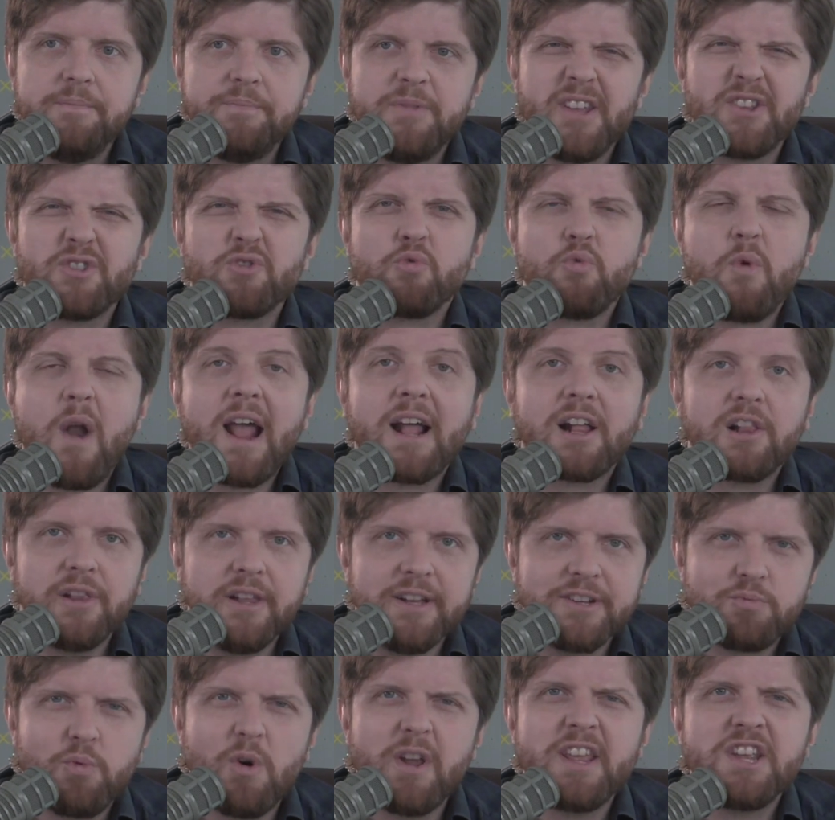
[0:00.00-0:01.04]
It's
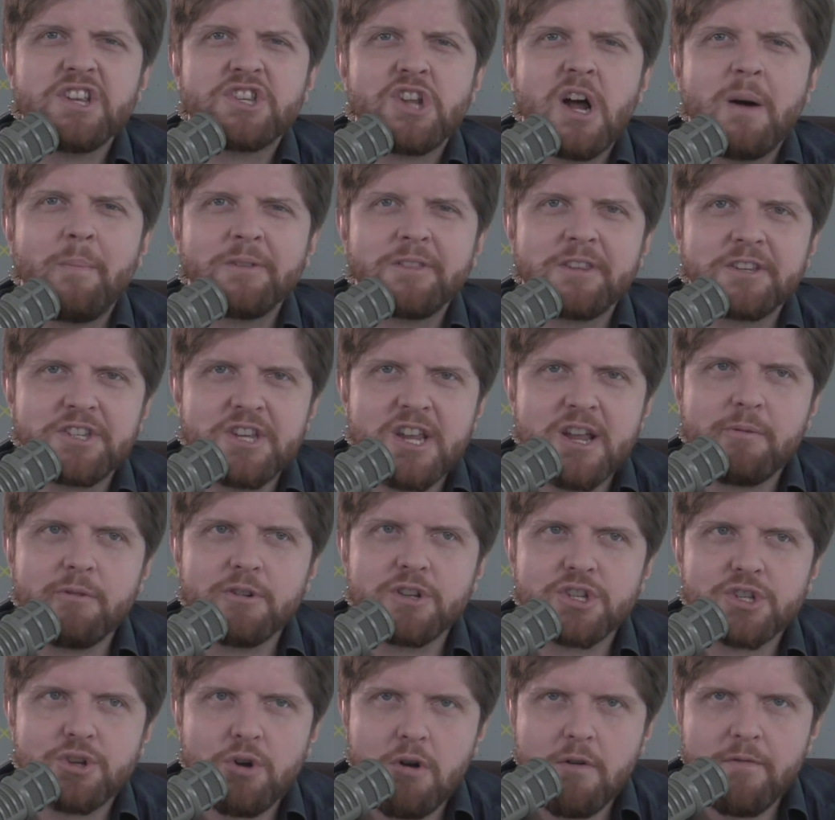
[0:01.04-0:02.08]
reckless. What he's done with the
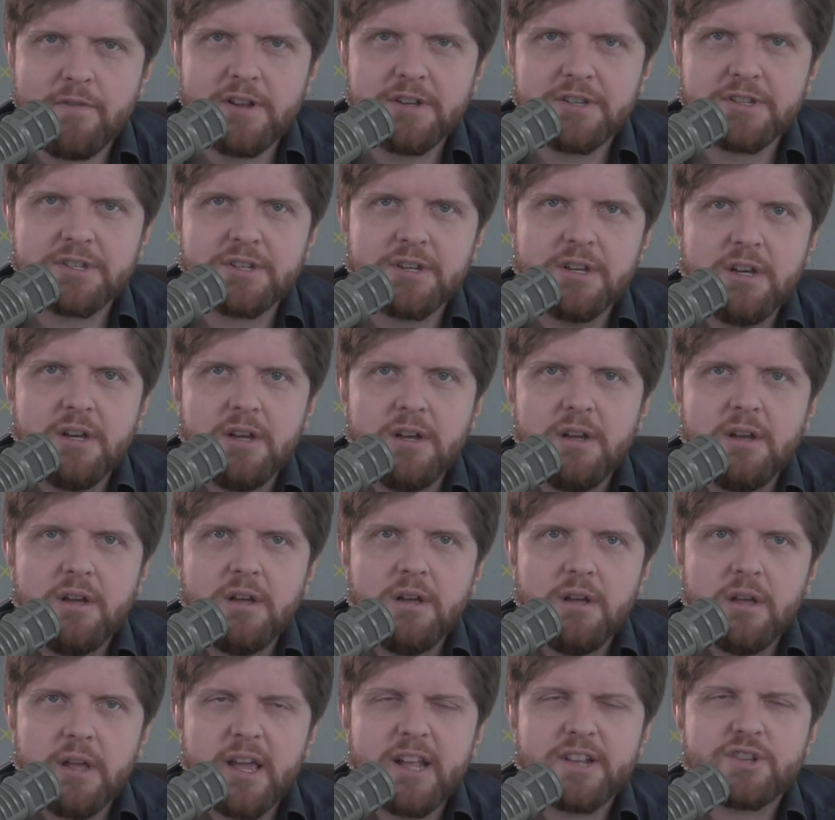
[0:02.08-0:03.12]
Secret Service,
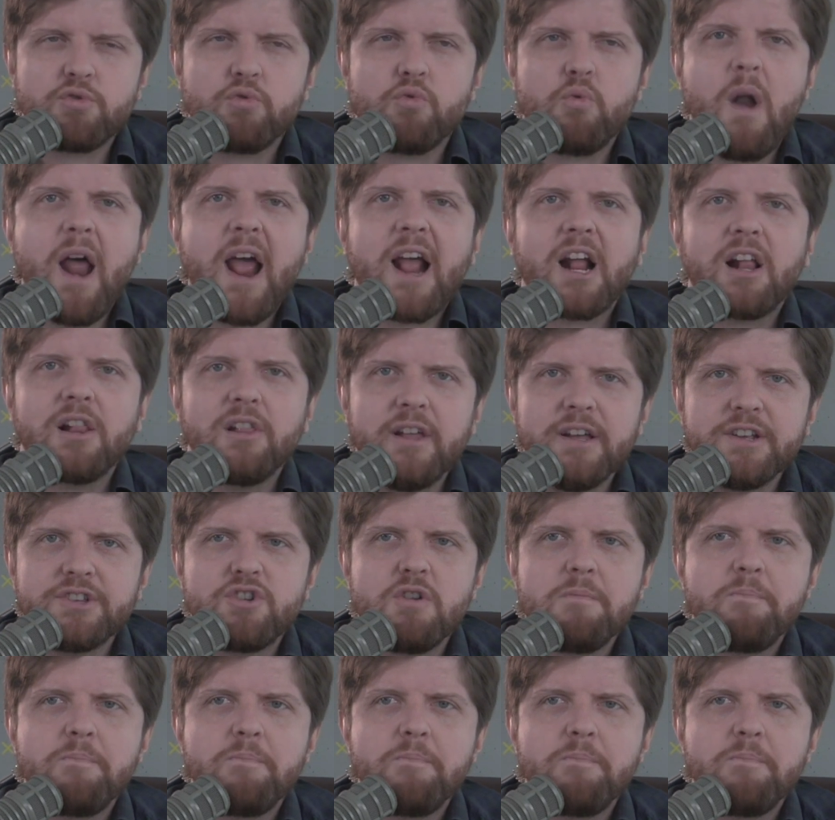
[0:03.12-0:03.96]
it's reckless.